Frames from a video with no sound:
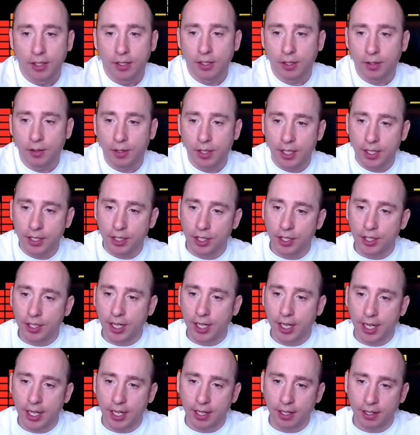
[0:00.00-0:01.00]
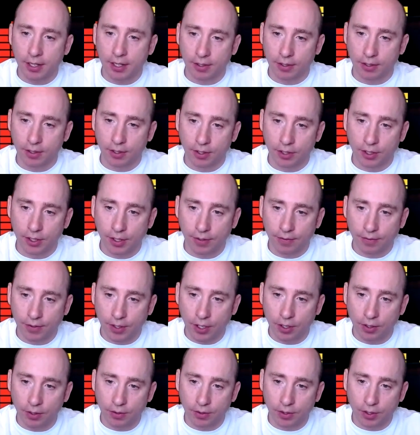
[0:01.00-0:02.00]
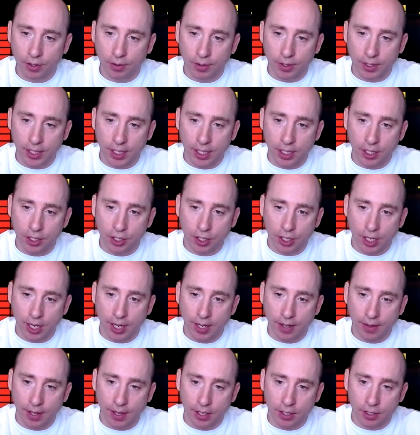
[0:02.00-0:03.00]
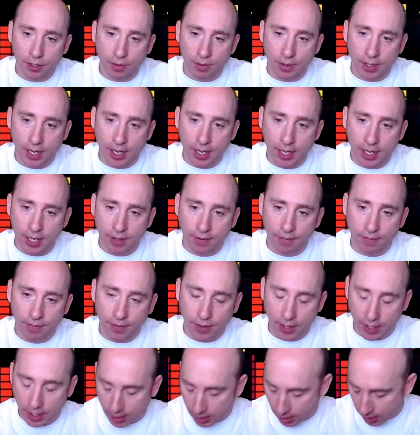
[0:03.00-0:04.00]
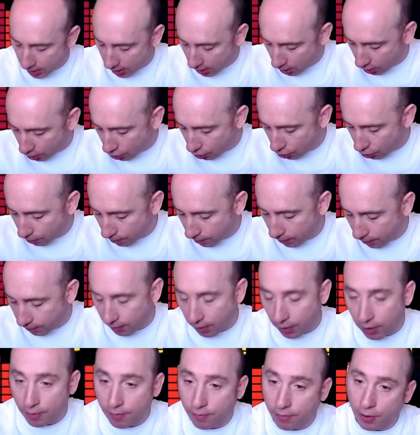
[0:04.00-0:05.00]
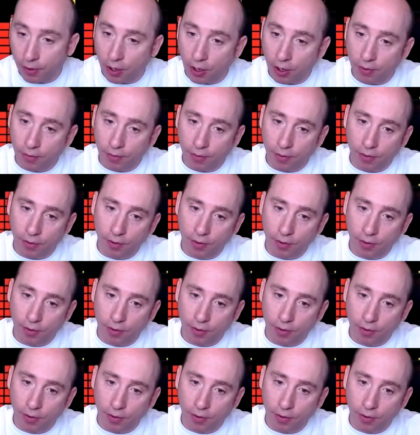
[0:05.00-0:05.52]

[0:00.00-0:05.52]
So here's your D, shift it up to a D sharp, then to an E, and strumming from the 4th.